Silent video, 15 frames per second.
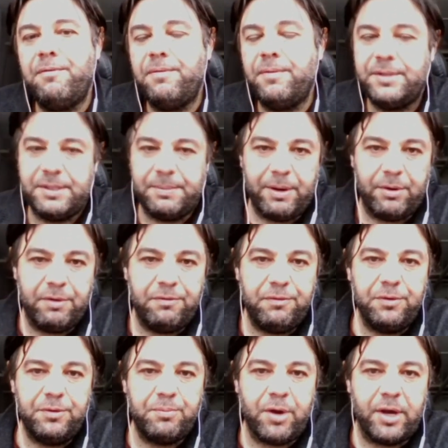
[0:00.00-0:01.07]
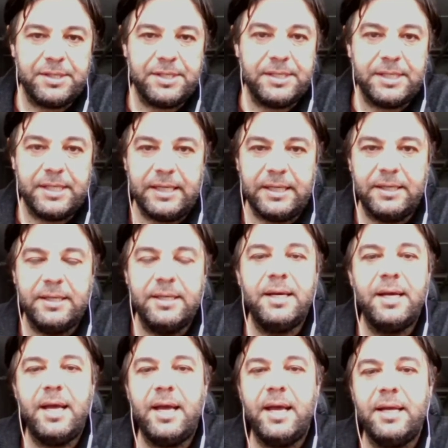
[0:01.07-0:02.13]
It's about a food processing,
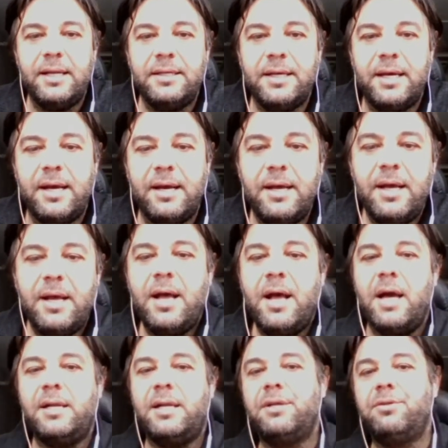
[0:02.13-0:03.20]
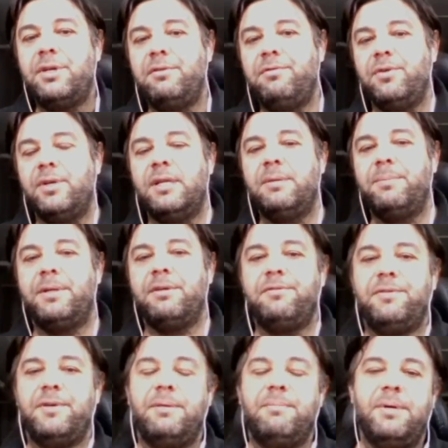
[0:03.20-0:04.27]
and I'd like to give you a little bit
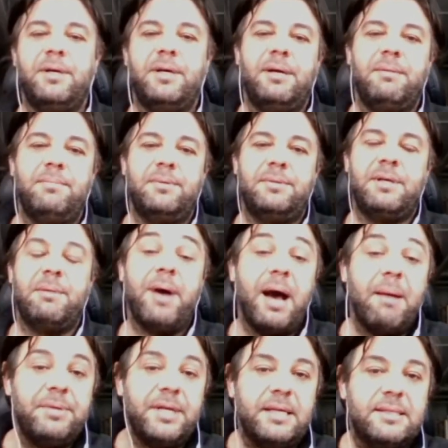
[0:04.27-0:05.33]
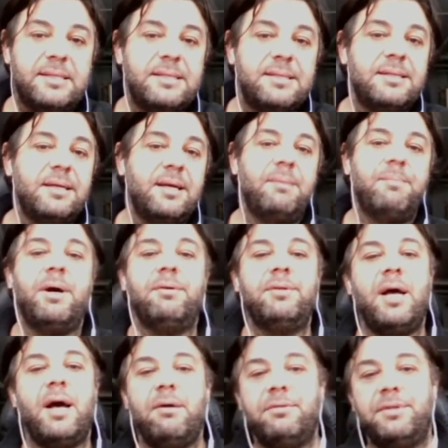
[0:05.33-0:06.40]
of some updates about
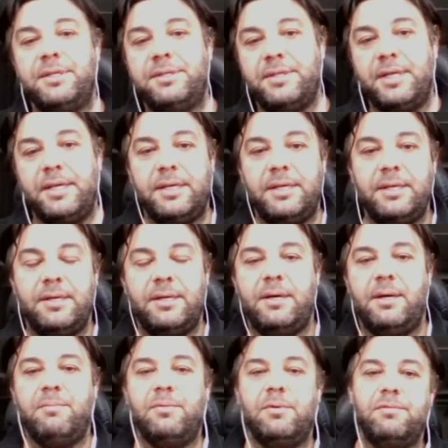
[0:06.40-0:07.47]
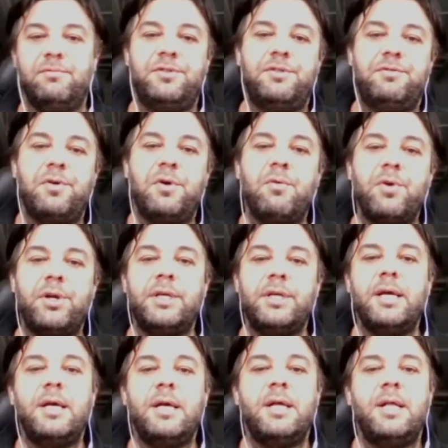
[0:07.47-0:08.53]
how this thing moves forward
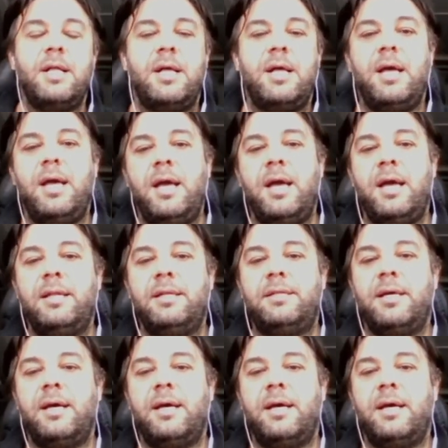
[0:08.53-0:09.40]
and